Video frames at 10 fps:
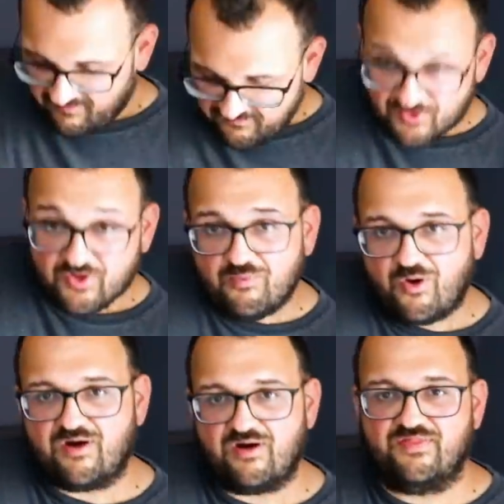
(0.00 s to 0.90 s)

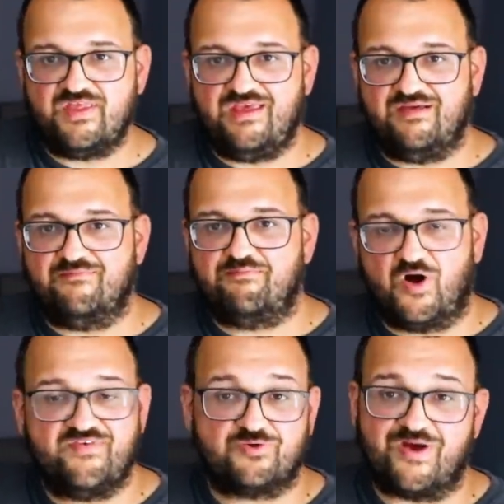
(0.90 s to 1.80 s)
Furthermore, the
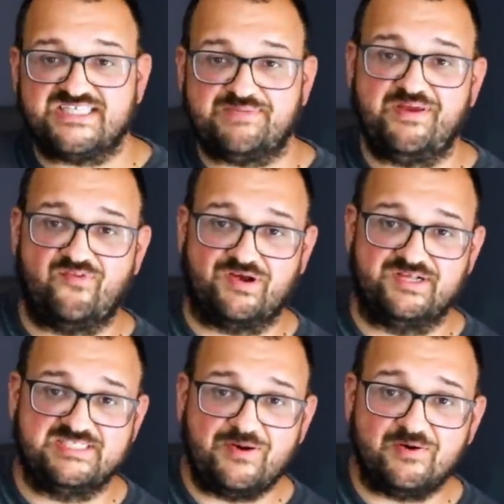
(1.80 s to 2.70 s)
perfect recipe for
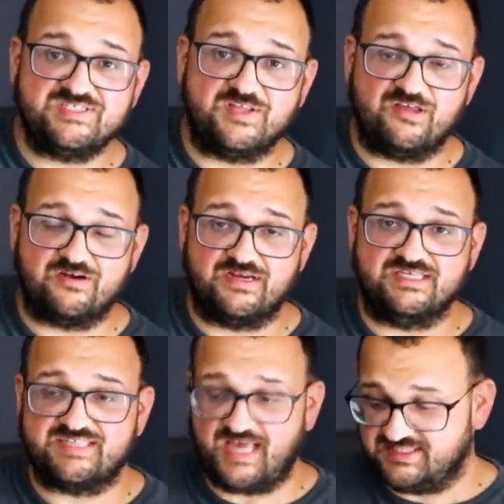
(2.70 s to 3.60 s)
conspiracy
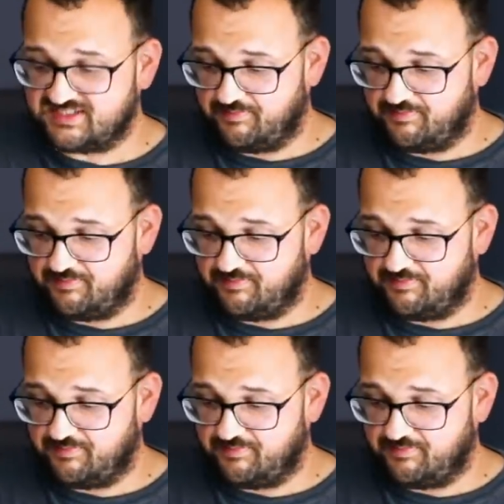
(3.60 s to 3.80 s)
theories tends